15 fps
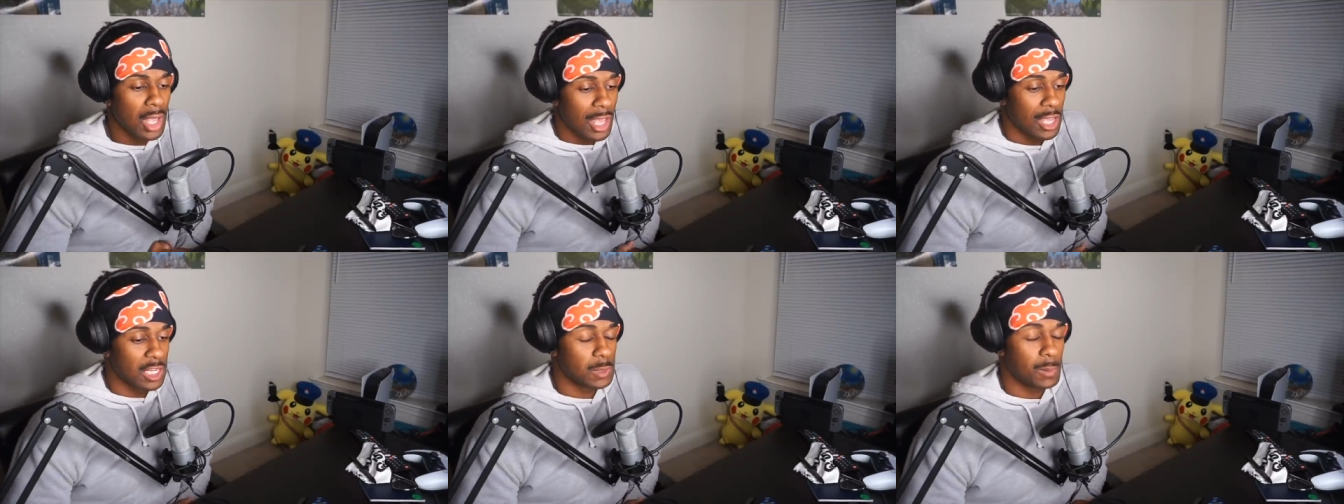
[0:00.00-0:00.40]

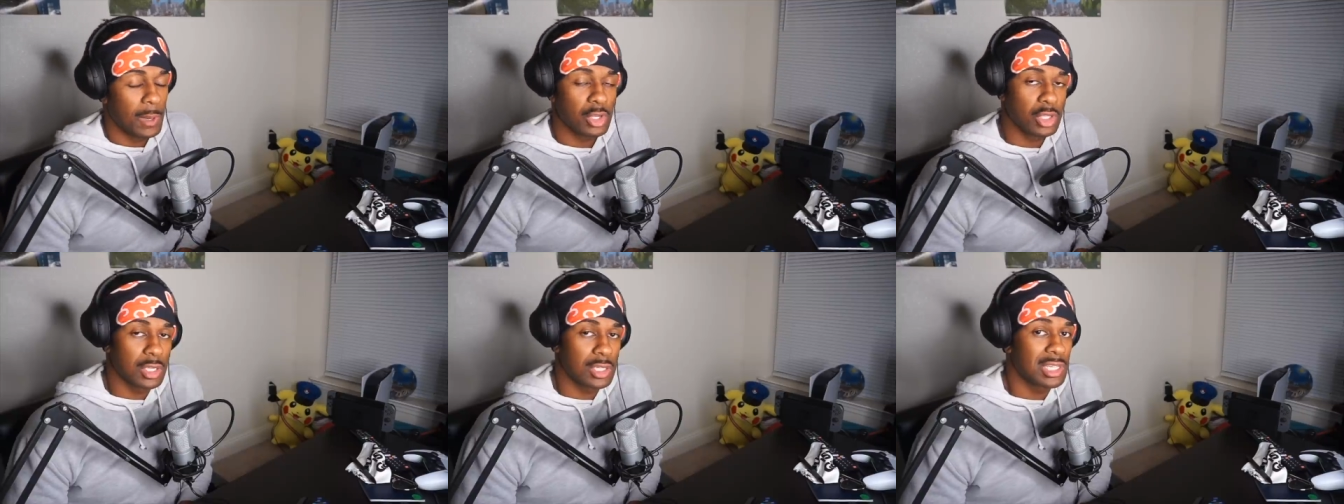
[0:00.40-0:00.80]

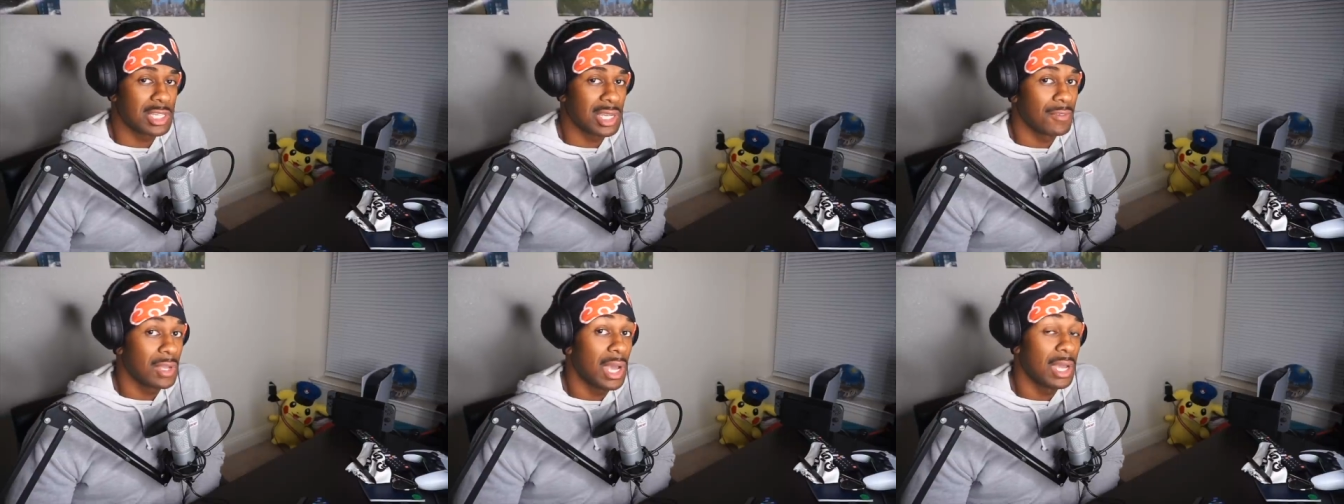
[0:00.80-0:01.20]
especially since
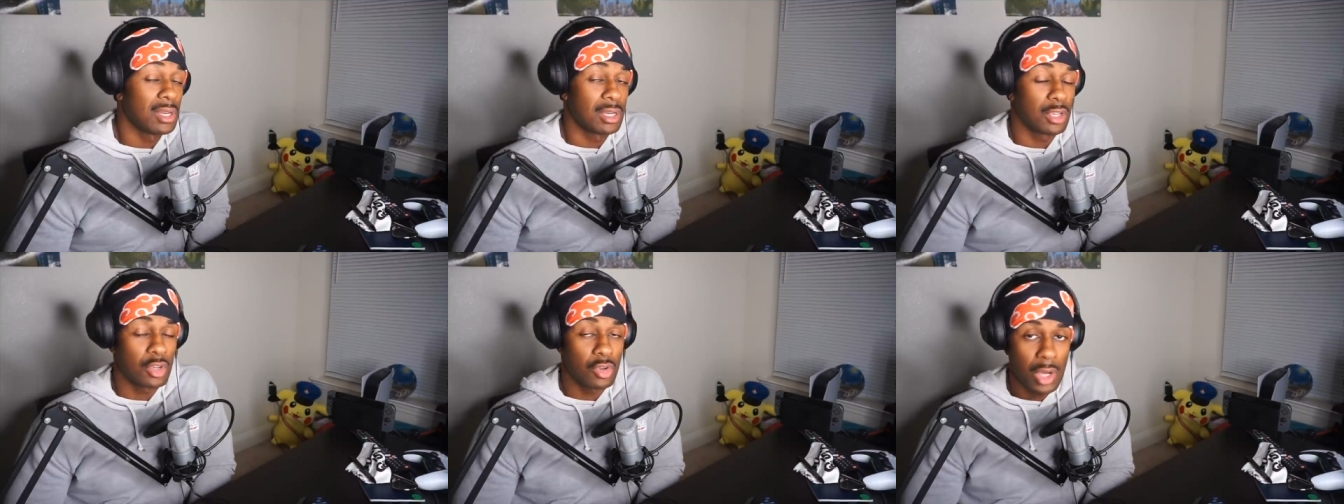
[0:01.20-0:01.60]
I've gotten
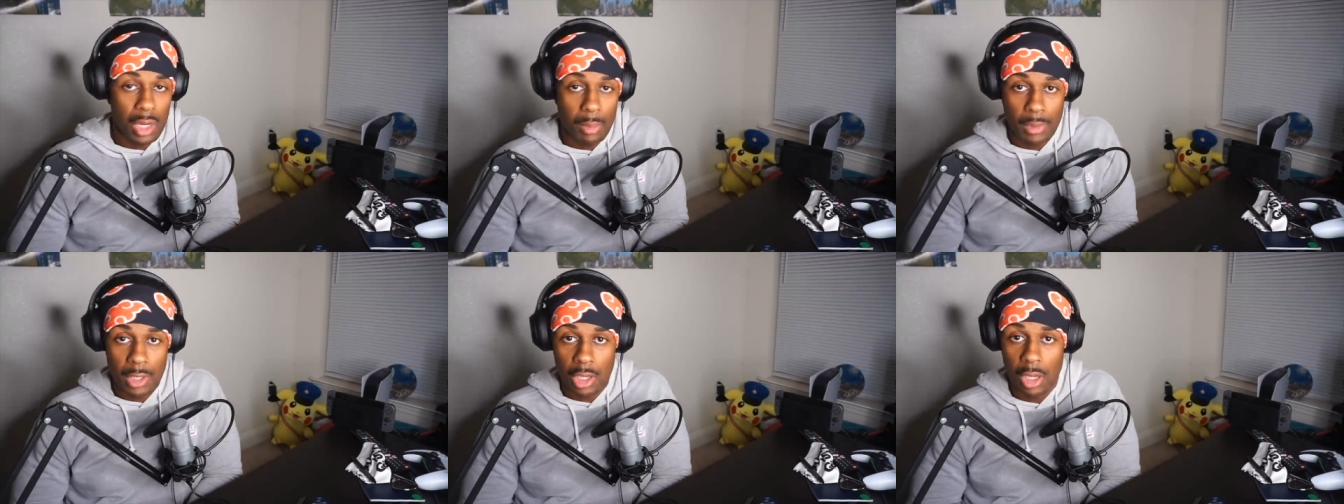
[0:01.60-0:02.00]

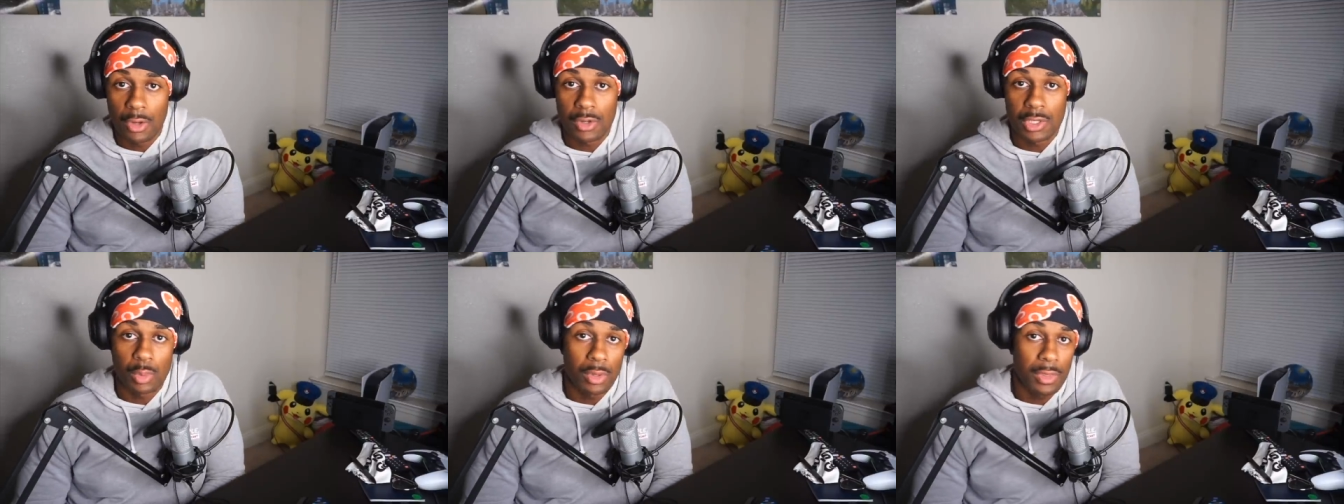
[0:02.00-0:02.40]
incredibly
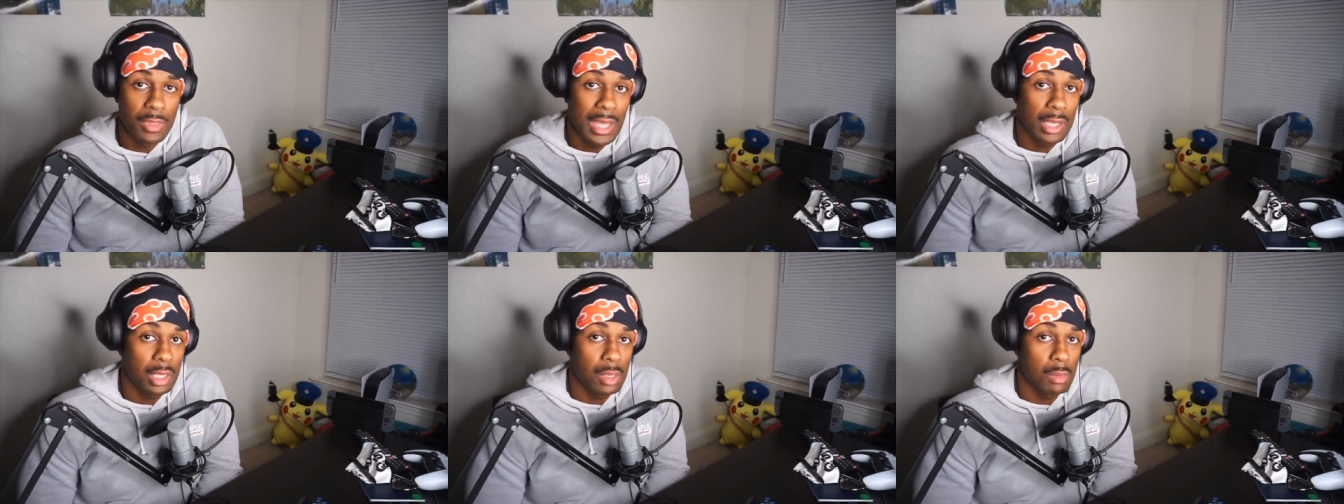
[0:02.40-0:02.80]
close with
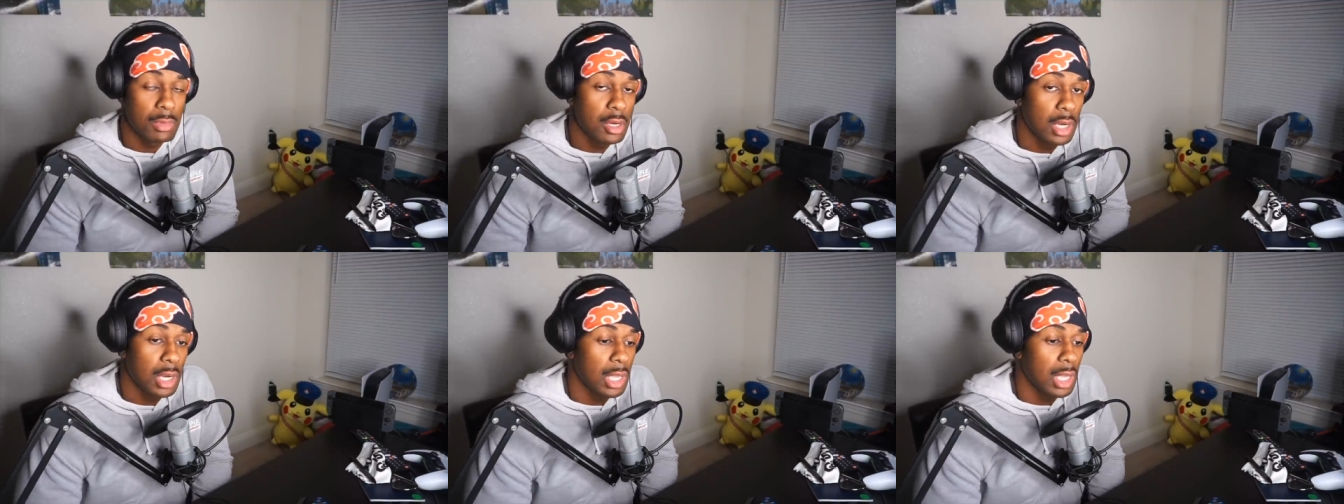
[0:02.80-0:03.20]
that
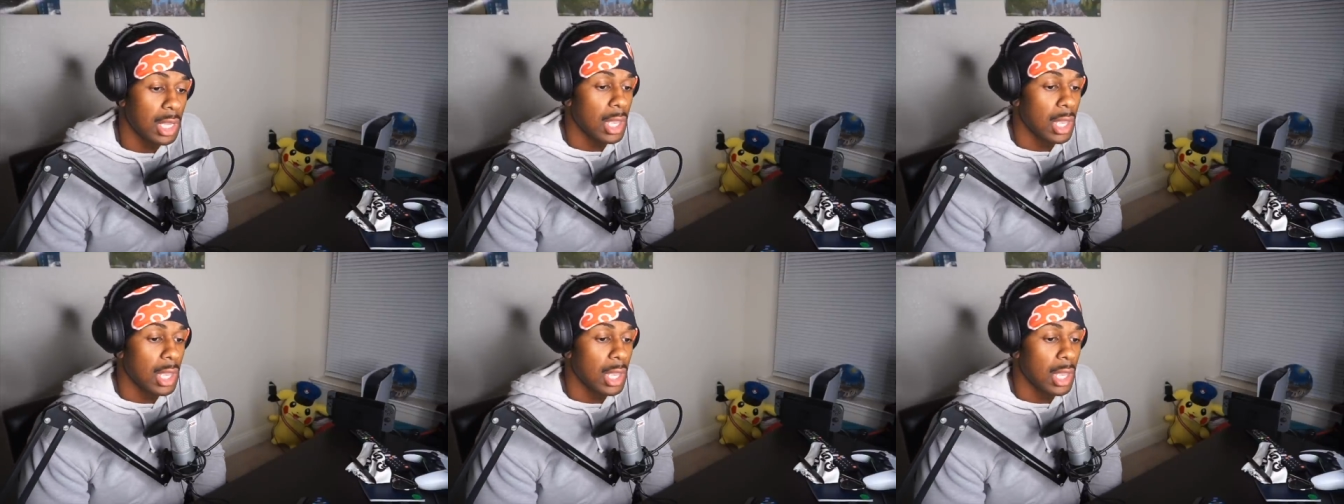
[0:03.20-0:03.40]
community.